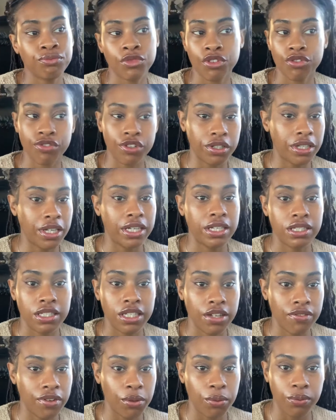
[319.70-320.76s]
for
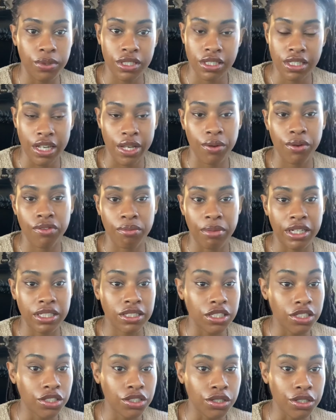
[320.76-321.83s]
Thanksgiving we stayed with my
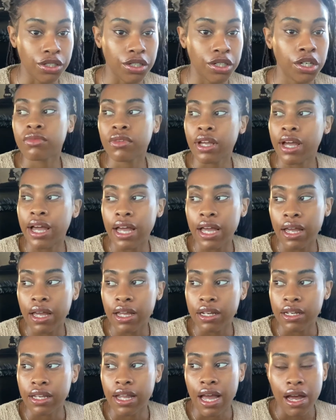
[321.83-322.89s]
sister,
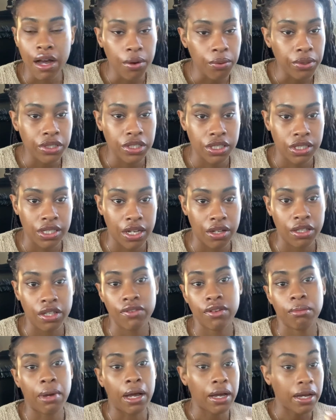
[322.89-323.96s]
and now we're just now
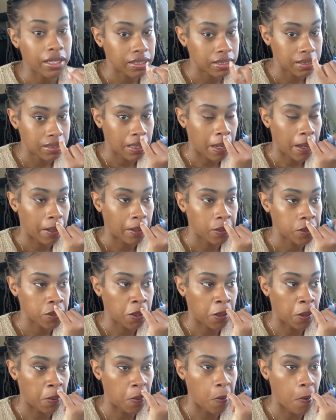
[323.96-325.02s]
leaving my cousin's house
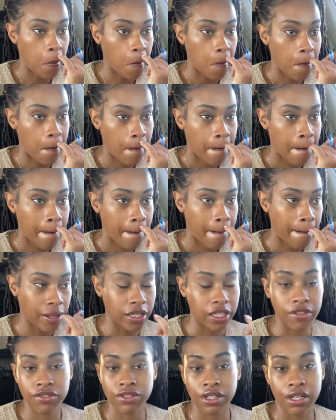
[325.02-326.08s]
who
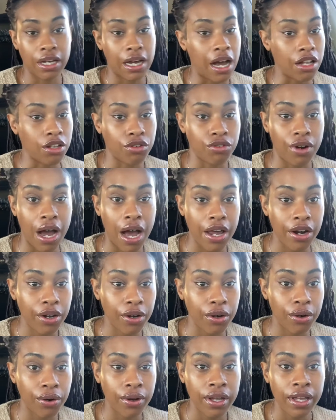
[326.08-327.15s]
lives in
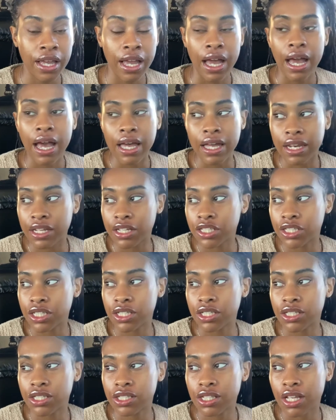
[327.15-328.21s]
Colorado. And it
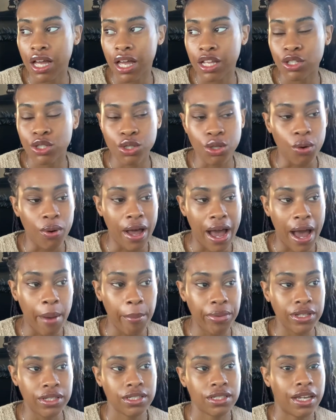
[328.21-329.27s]
just like so
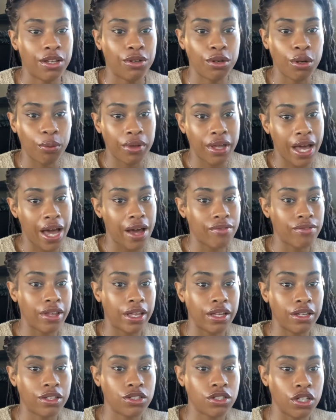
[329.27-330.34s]
happens that, you know, we have
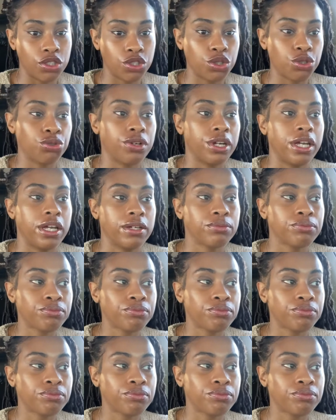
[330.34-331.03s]
like such great